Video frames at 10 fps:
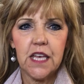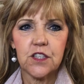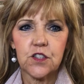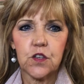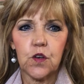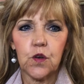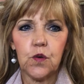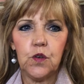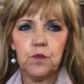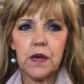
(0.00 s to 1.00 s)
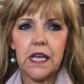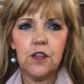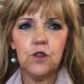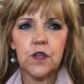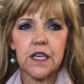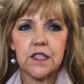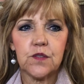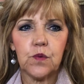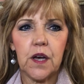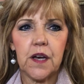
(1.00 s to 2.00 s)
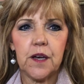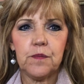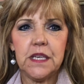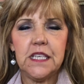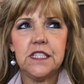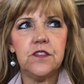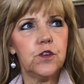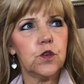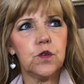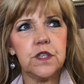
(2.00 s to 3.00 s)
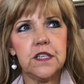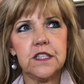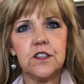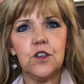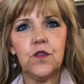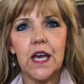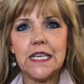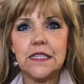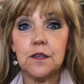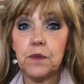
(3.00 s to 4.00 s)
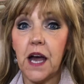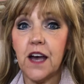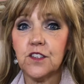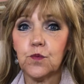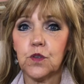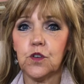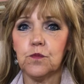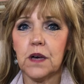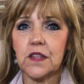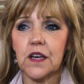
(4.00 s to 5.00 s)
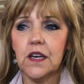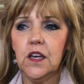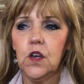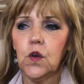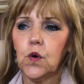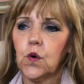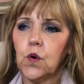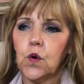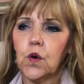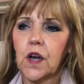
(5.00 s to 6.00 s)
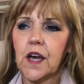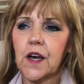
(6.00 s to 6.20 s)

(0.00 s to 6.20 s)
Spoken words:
So you may look at any difficulties that you've had in the past with your mother, or